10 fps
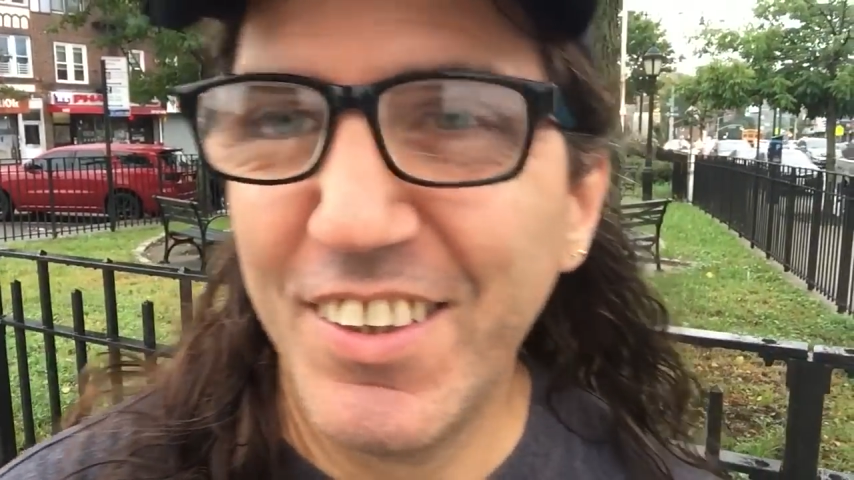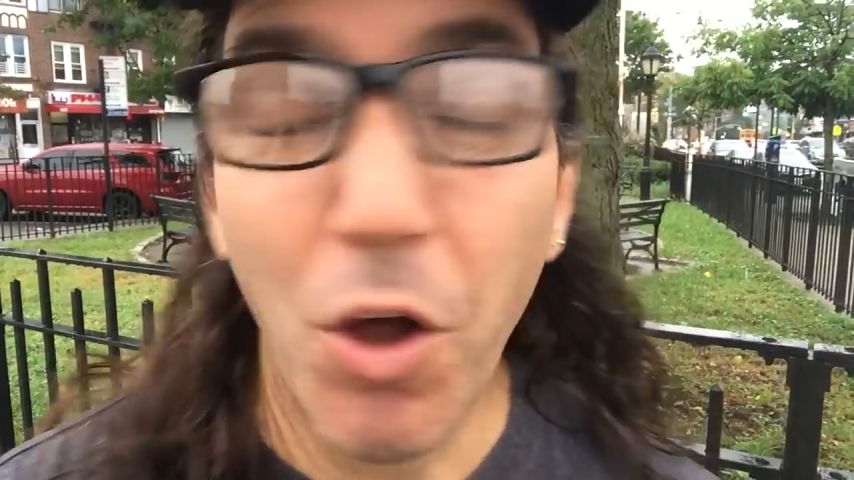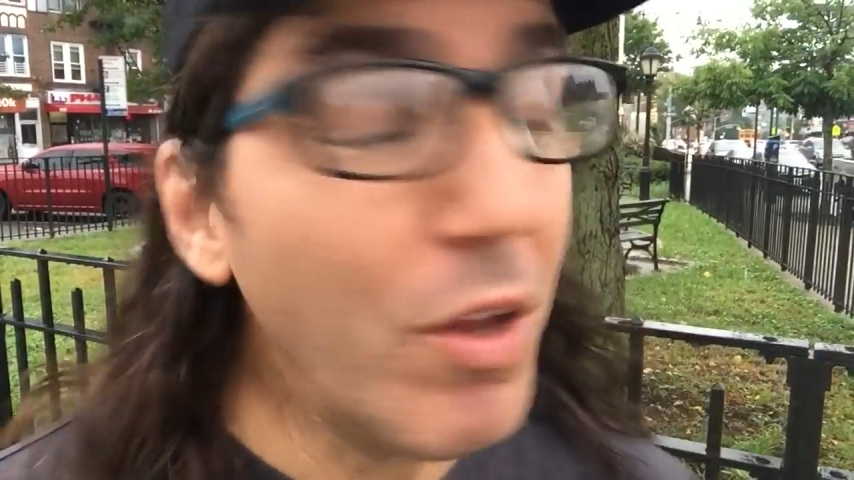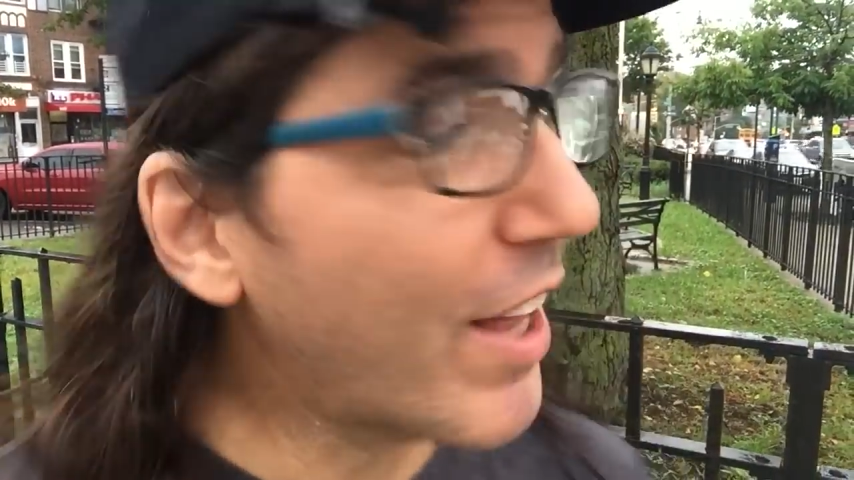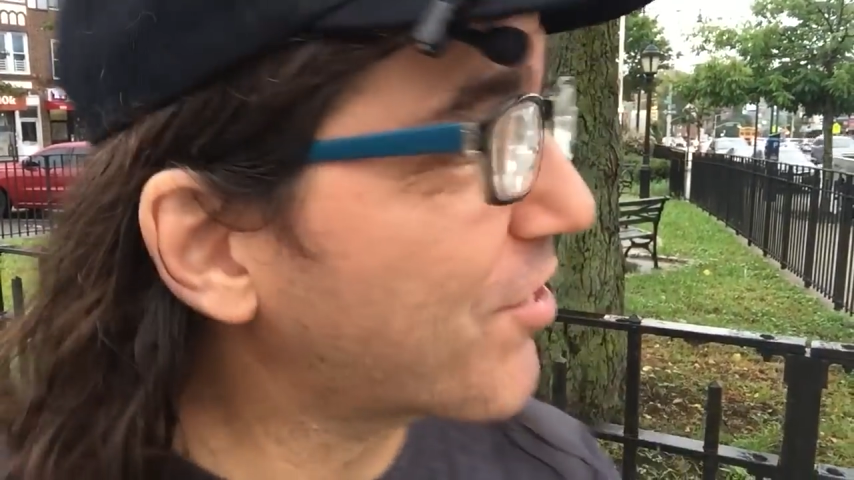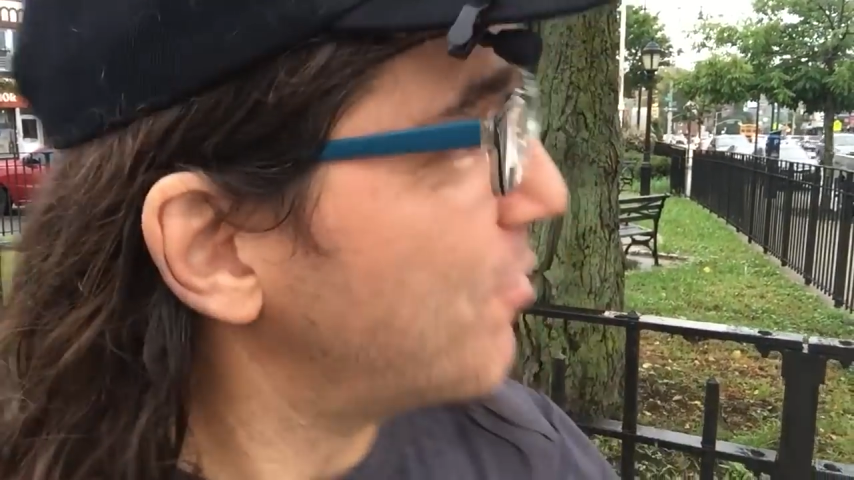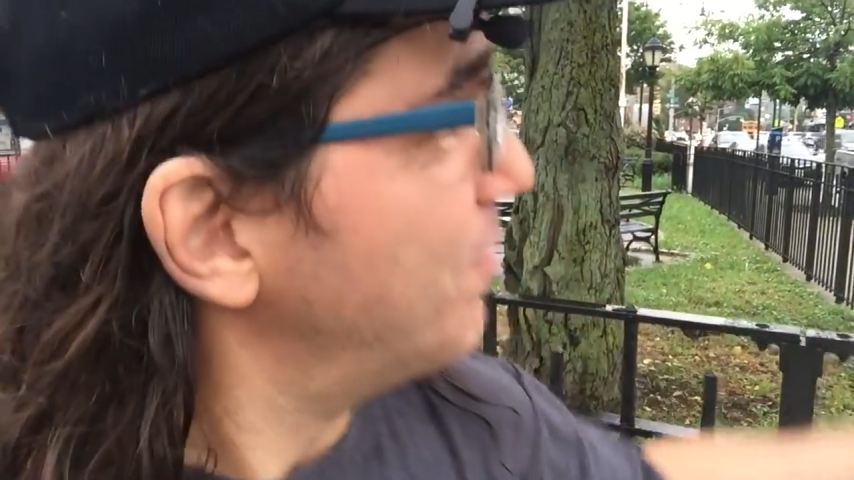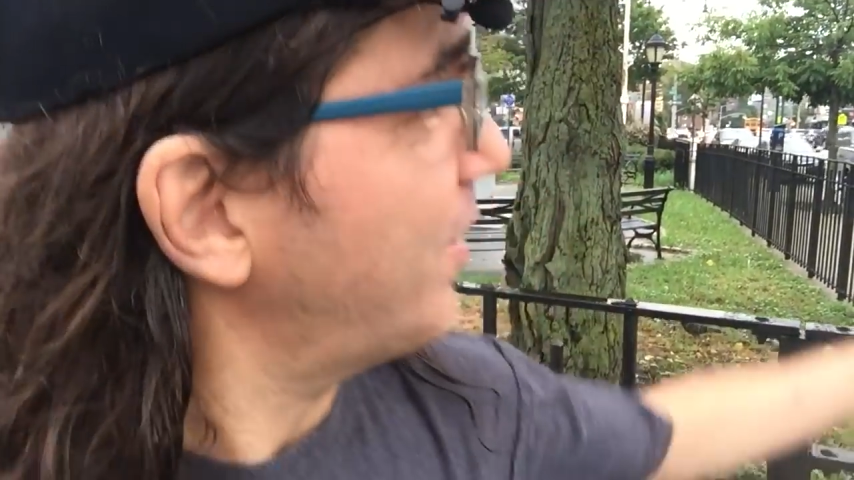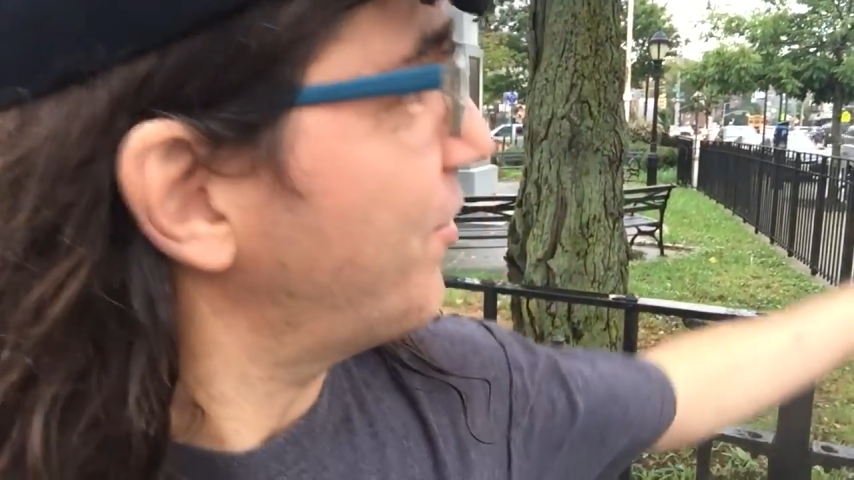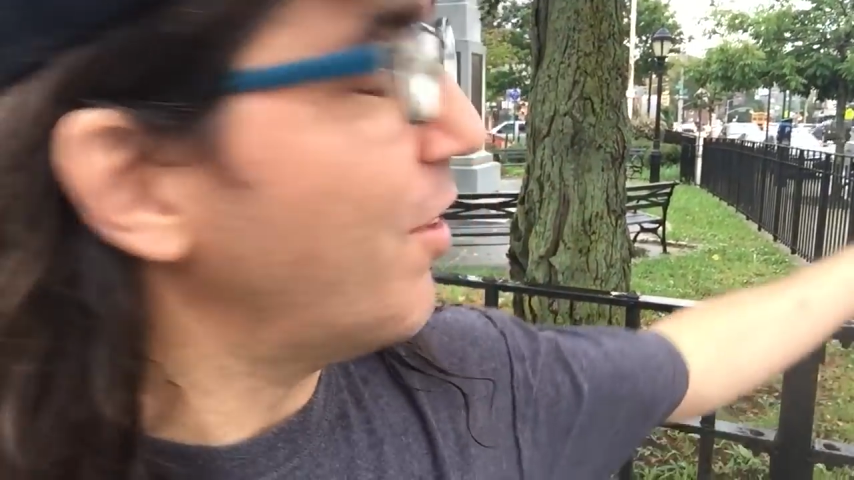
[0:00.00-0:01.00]
No election,
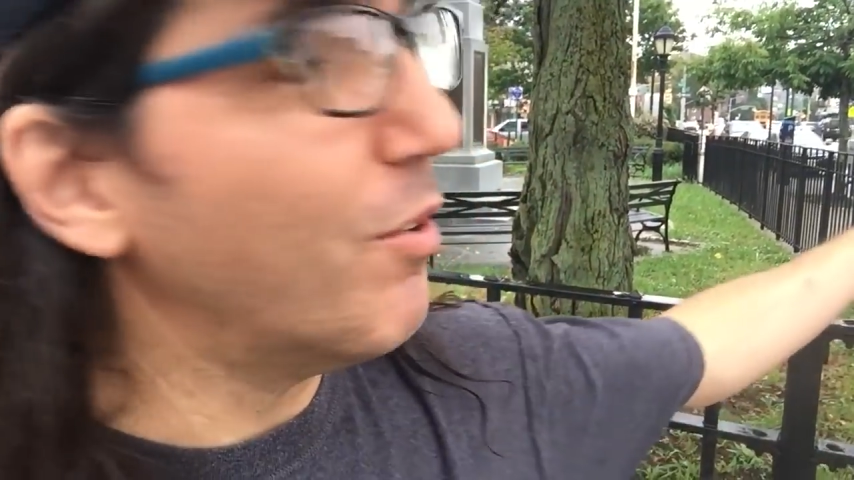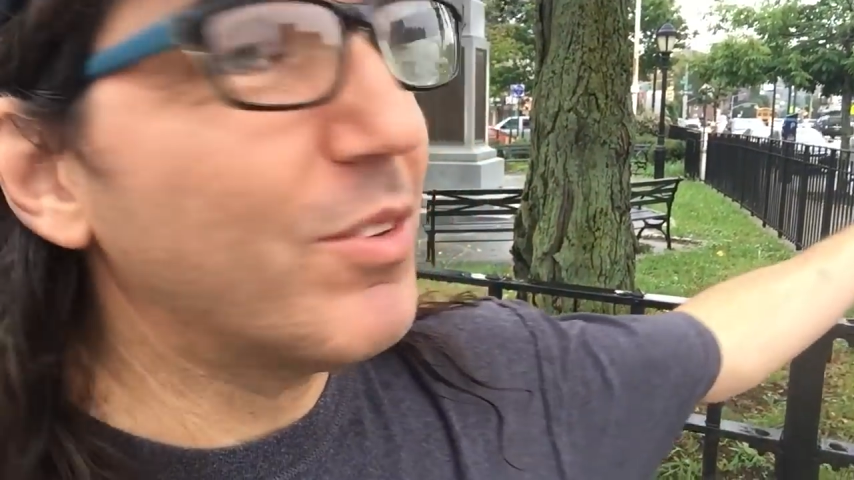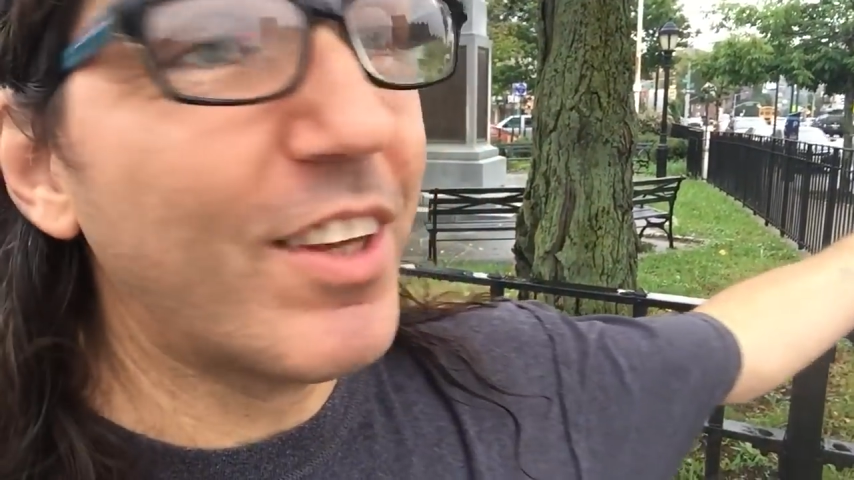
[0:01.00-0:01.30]
there's no,